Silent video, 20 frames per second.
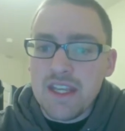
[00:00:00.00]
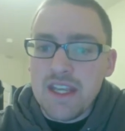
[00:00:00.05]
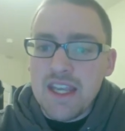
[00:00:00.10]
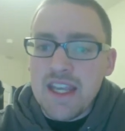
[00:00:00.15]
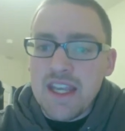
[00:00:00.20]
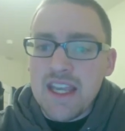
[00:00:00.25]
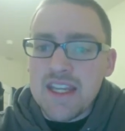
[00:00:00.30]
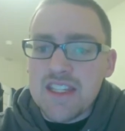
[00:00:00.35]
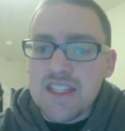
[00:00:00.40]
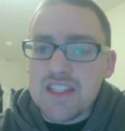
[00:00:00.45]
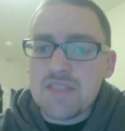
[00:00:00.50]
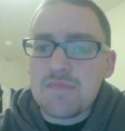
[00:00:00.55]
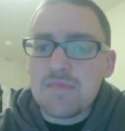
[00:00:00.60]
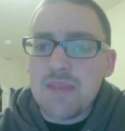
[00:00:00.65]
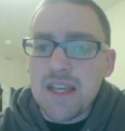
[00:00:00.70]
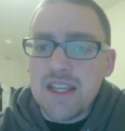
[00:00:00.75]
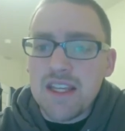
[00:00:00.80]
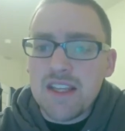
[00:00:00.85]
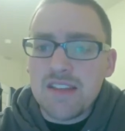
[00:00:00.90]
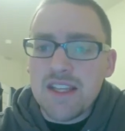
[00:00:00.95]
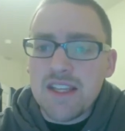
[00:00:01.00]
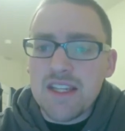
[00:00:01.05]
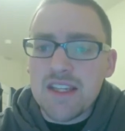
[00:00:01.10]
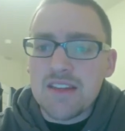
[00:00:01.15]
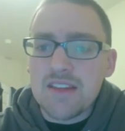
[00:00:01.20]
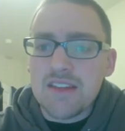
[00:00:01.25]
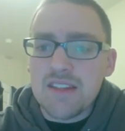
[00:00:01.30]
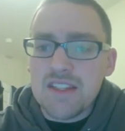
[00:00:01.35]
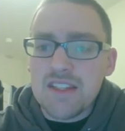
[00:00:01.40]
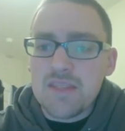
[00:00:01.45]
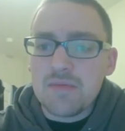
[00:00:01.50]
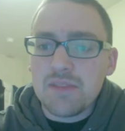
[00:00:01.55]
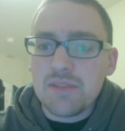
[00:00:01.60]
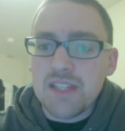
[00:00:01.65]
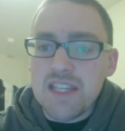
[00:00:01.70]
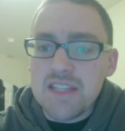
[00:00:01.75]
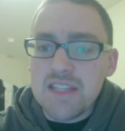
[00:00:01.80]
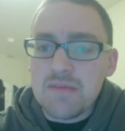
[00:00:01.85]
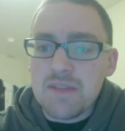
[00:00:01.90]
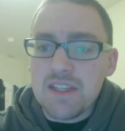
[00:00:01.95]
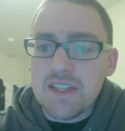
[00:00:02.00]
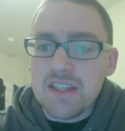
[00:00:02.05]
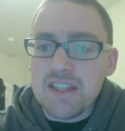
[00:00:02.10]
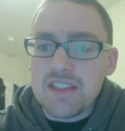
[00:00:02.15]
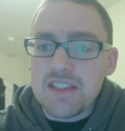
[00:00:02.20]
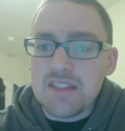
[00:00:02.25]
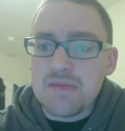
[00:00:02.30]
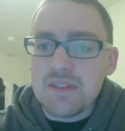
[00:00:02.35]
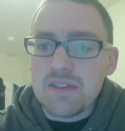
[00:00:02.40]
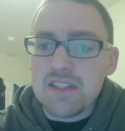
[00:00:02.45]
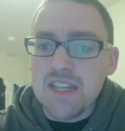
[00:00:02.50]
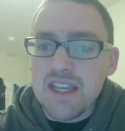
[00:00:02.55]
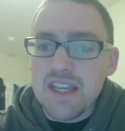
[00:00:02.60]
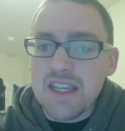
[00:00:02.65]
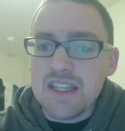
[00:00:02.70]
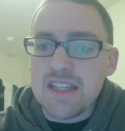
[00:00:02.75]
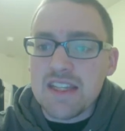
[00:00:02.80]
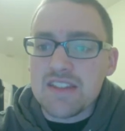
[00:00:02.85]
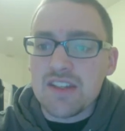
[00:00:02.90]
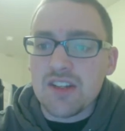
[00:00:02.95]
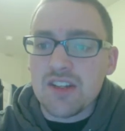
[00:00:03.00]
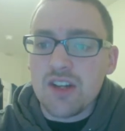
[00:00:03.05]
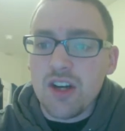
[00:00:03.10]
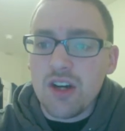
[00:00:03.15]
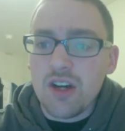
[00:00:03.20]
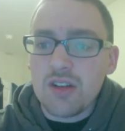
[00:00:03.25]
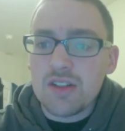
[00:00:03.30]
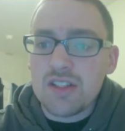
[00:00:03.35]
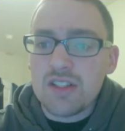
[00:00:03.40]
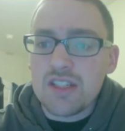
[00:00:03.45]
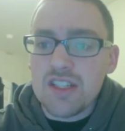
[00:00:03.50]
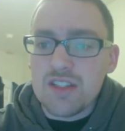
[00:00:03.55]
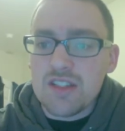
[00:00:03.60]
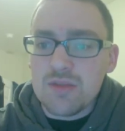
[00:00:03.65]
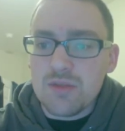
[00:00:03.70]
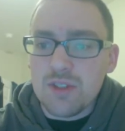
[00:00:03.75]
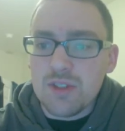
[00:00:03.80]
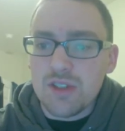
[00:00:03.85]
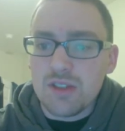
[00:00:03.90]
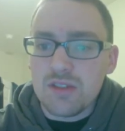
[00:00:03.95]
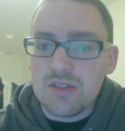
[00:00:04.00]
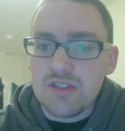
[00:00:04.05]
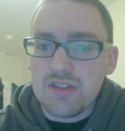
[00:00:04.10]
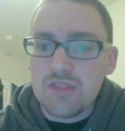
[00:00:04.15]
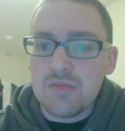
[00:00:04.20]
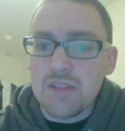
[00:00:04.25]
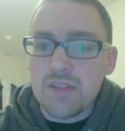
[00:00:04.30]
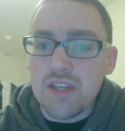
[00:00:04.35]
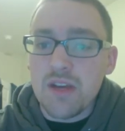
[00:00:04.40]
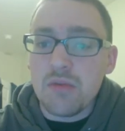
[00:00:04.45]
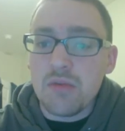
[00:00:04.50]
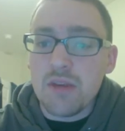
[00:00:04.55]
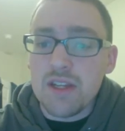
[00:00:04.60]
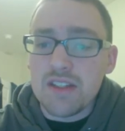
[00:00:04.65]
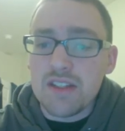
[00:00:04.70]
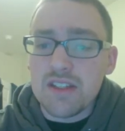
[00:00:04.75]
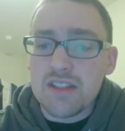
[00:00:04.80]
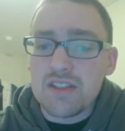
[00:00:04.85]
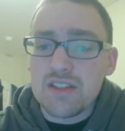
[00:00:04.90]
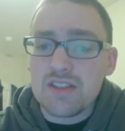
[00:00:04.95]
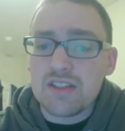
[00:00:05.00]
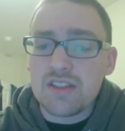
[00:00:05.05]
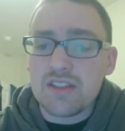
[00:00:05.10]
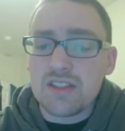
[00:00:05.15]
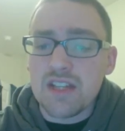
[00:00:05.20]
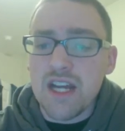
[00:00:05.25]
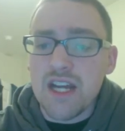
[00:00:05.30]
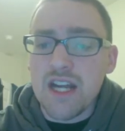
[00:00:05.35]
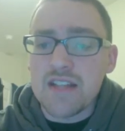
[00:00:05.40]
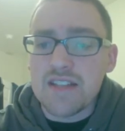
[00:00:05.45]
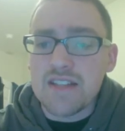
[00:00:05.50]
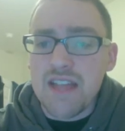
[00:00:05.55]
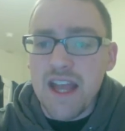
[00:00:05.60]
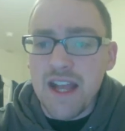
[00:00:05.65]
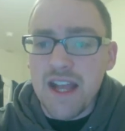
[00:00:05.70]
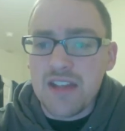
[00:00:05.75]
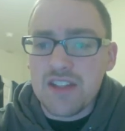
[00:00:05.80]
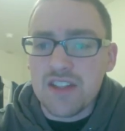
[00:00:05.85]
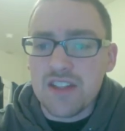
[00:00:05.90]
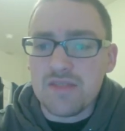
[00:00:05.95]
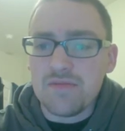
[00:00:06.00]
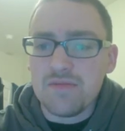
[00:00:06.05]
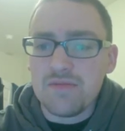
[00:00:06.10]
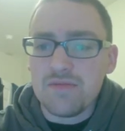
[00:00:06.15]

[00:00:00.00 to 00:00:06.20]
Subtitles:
It is speculated that this placement is to be taken as a call to Israel to be a witness to God's action.